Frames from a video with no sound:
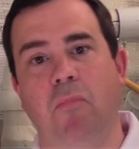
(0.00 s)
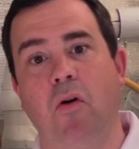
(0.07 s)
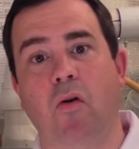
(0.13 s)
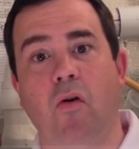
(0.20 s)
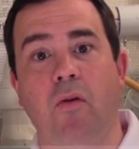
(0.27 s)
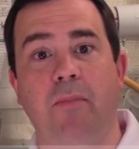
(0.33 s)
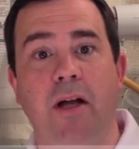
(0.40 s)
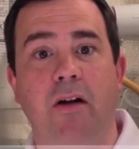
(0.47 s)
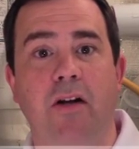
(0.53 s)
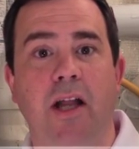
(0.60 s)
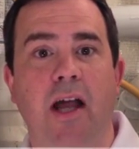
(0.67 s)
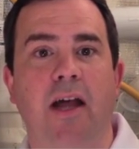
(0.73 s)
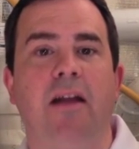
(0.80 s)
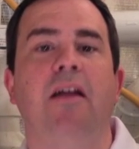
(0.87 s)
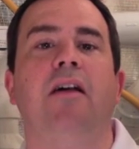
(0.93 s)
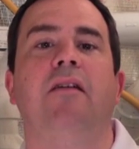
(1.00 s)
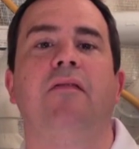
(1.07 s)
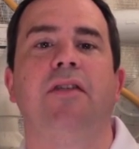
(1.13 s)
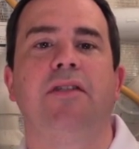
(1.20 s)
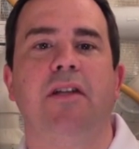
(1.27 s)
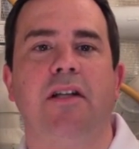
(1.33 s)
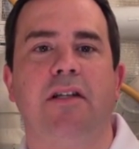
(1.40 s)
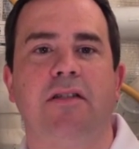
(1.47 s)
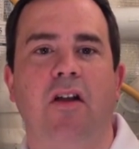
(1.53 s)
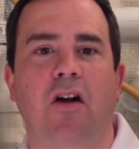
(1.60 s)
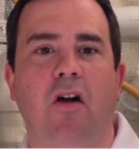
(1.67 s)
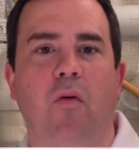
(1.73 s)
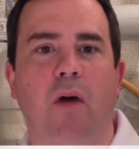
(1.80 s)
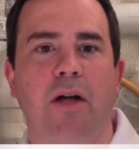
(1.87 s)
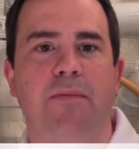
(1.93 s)
or better yet, visit us on our
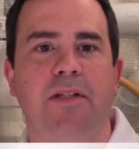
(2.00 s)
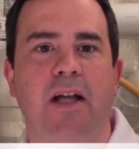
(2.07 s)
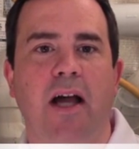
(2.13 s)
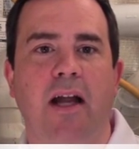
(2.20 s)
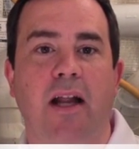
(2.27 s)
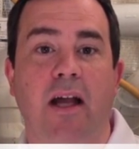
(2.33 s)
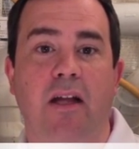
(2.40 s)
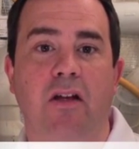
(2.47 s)
website at